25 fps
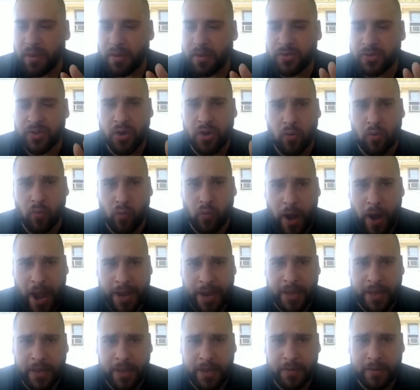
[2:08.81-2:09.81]
So
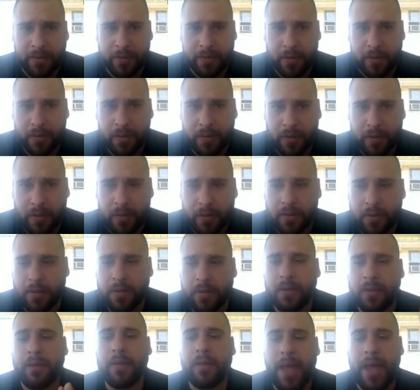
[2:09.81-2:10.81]
Rocket,
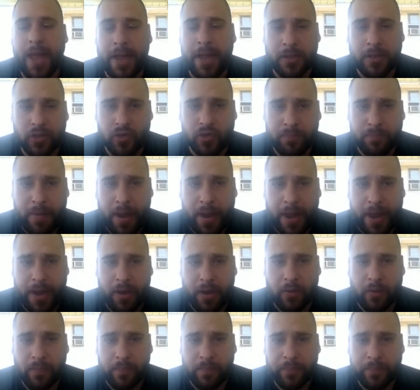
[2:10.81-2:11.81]
Extra
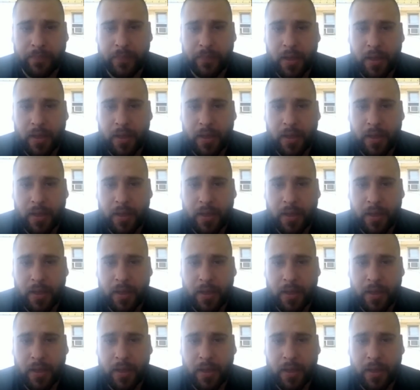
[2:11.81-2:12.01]
Mile,